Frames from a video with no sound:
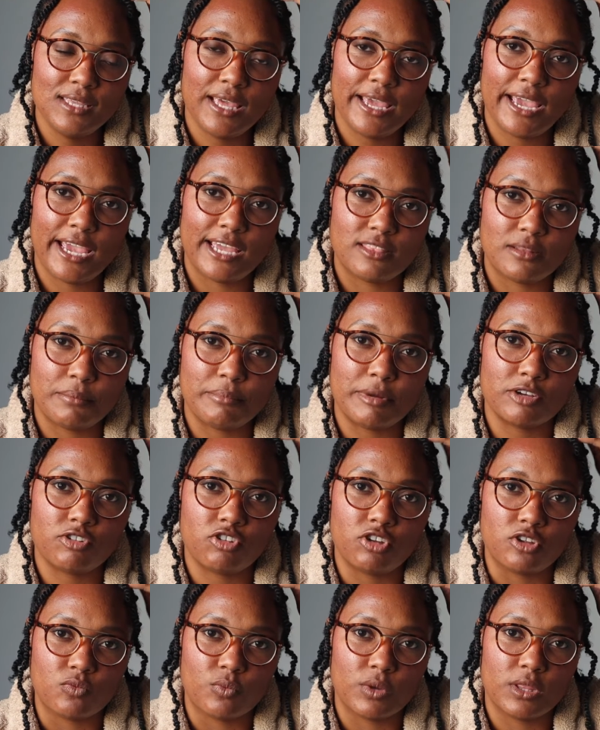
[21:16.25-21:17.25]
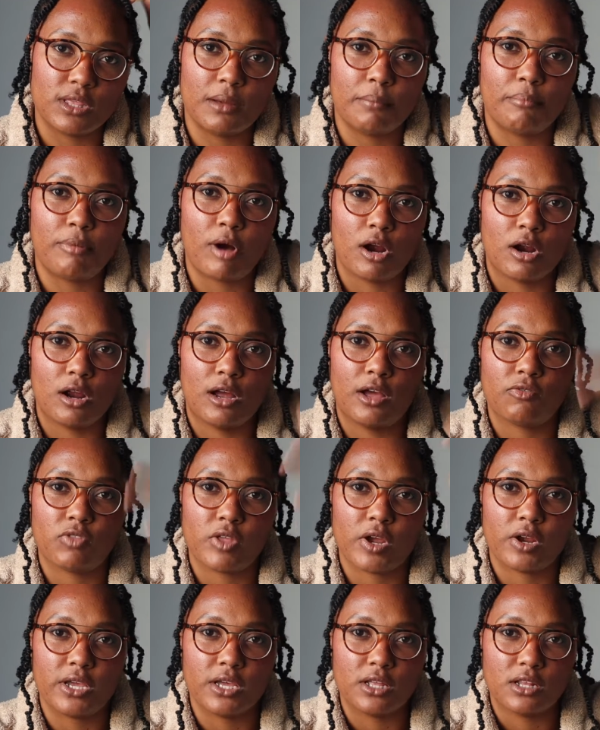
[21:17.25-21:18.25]
in the book, she's really a part of
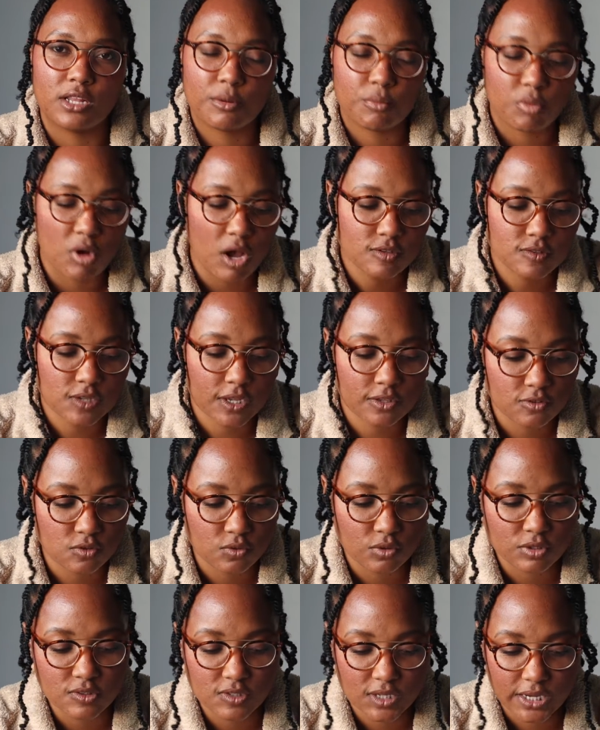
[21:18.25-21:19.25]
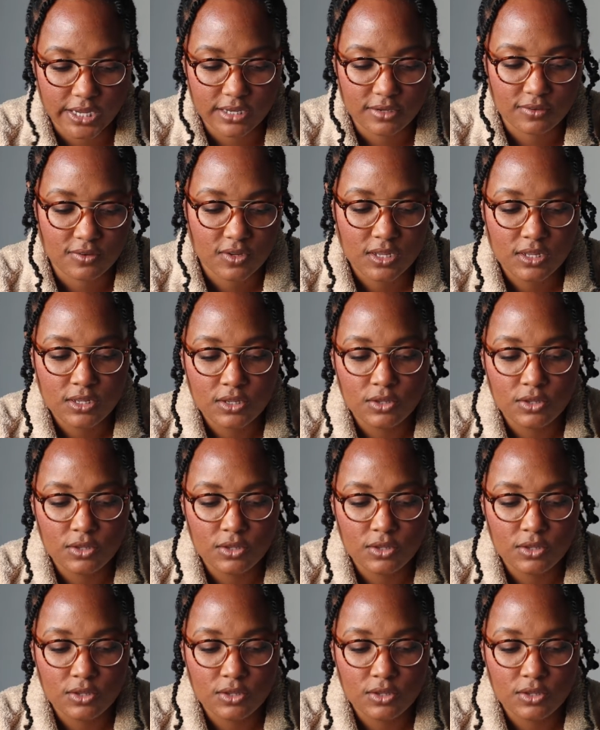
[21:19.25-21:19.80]
their healing process towards the end,